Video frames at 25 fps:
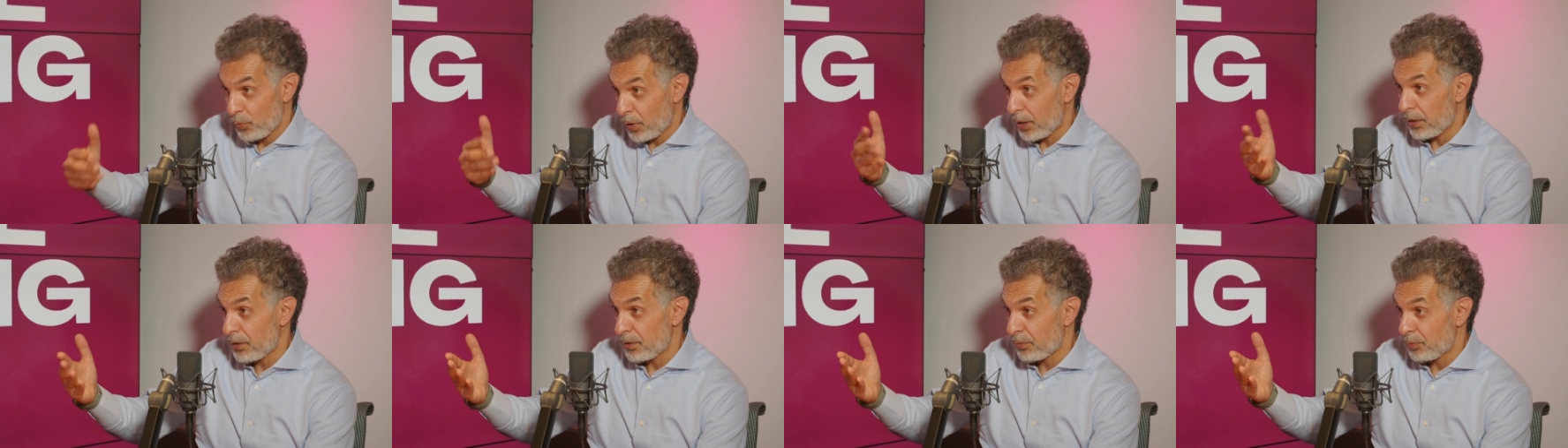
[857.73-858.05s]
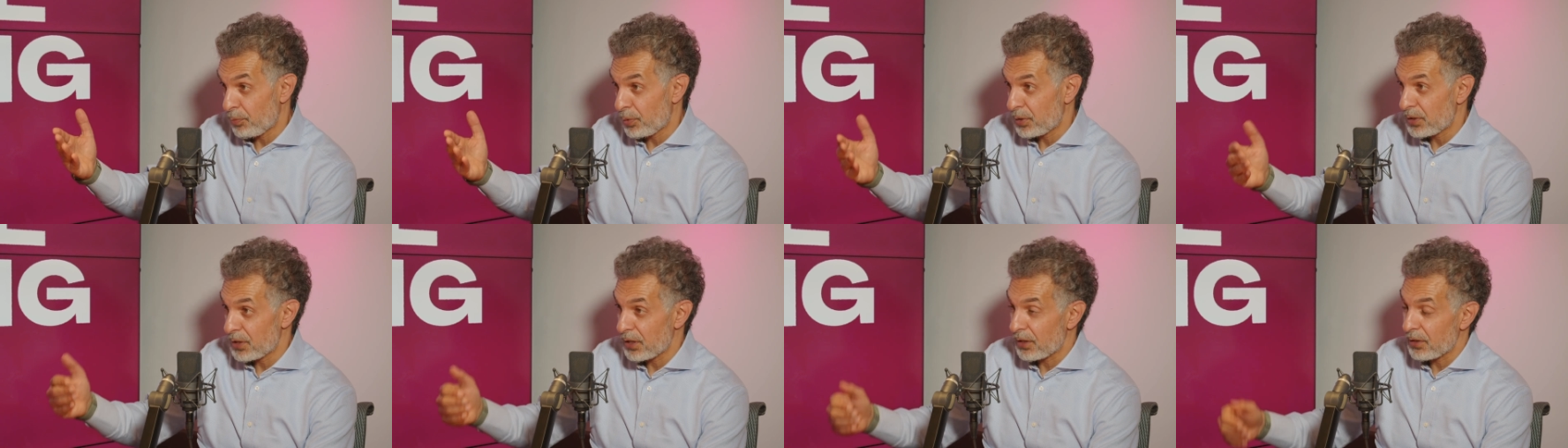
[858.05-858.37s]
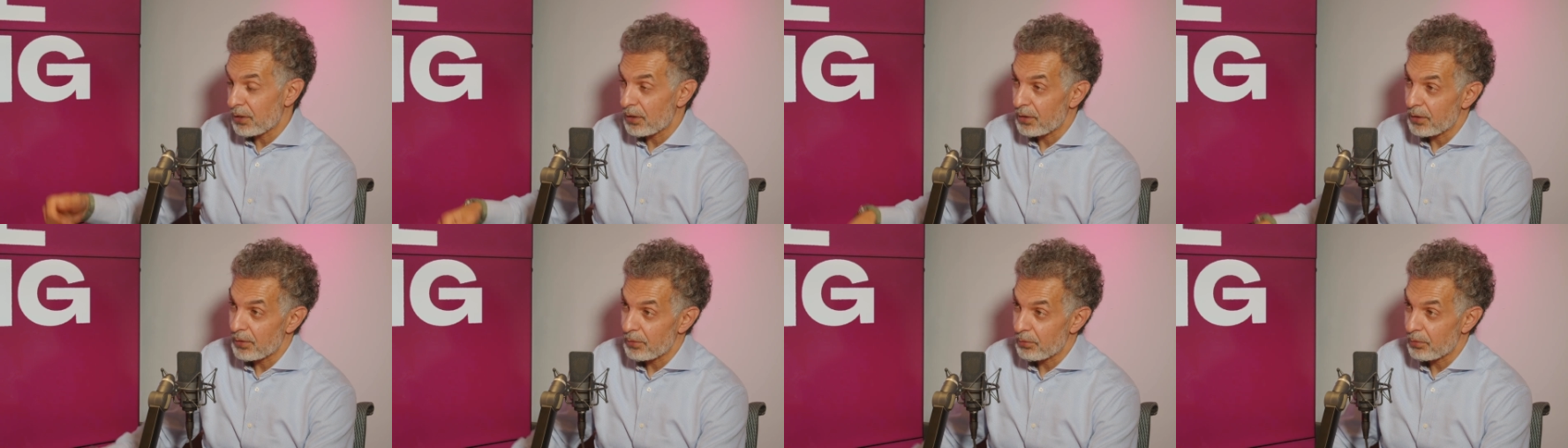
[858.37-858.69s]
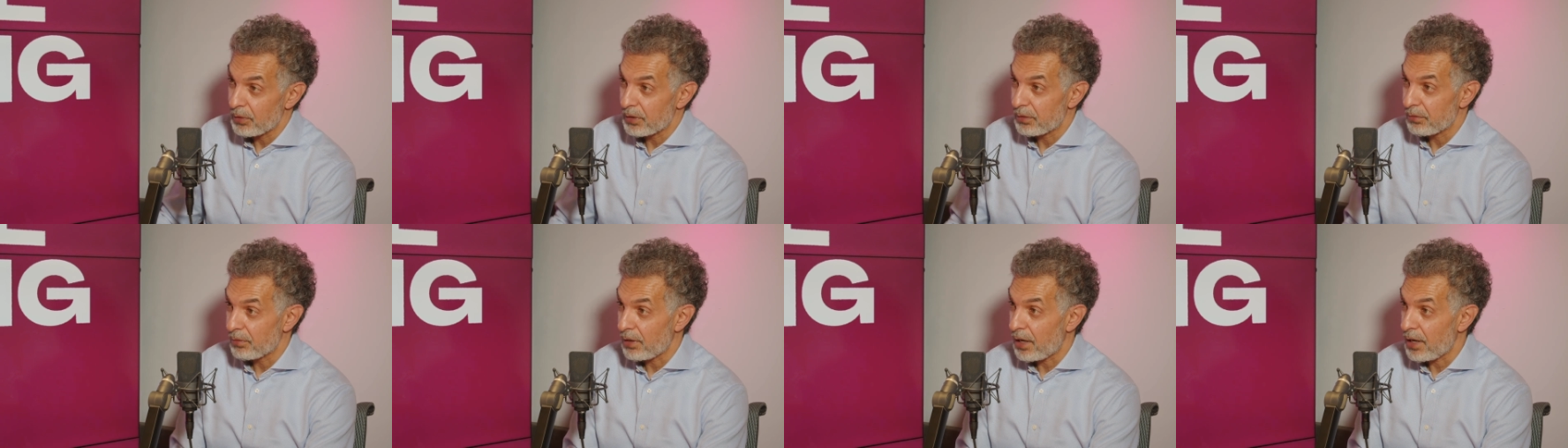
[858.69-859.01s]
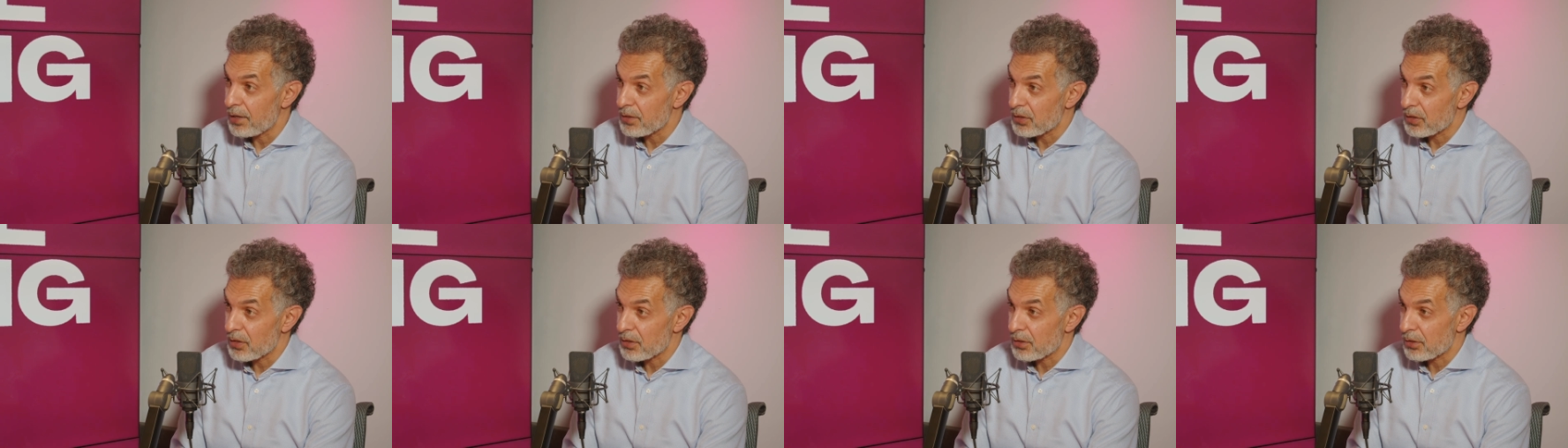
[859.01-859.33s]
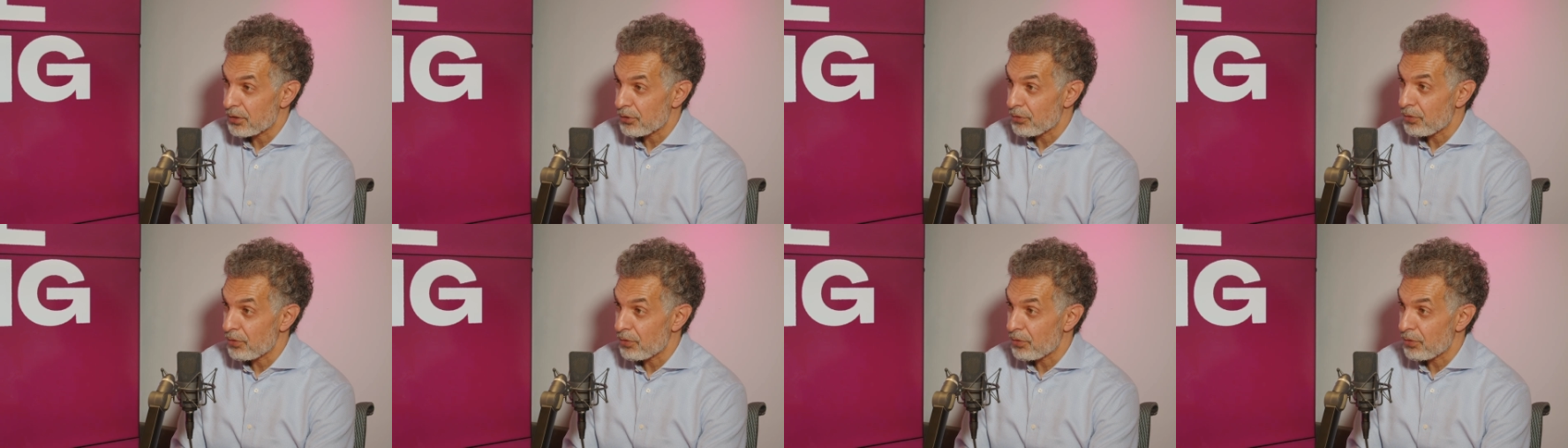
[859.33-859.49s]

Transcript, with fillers: one in particular when ISIS